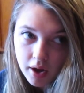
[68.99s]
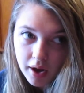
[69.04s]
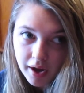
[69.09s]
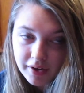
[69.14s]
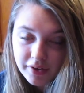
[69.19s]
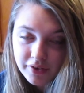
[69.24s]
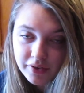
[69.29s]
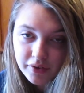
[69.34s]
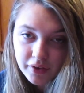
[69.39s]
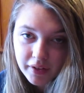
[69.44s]
I
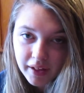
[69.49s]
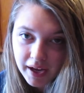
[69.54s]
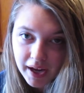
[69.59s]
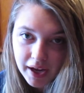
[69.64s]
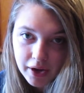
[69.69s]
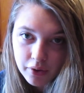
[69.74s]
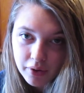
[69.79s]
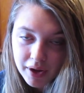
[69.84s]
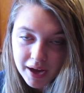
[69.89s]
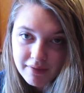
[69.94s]
just feel like
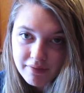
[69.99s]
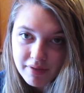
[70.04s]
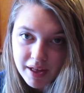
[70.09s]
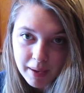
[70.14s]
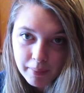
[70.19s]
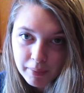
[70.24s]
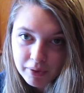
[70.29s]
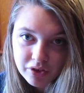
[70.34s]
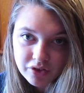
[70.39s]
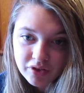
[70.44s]
I don't have
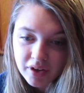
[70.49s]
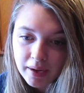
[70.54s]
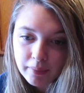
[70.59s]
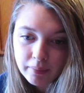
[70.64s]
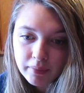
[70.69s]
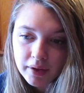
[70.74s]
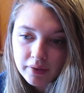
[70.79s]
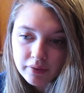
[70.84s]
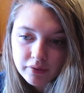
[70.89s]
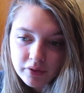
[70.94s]
that much
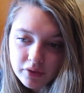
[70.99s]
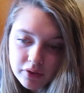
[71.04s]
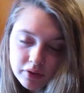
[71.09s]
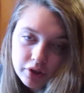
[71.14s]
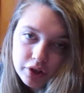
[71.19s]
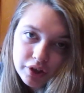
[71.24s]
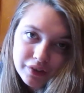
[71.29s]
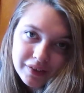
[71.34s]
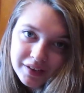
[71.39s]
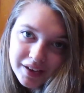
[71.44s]
time left
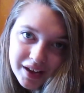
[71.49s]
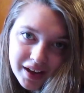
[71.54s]
during the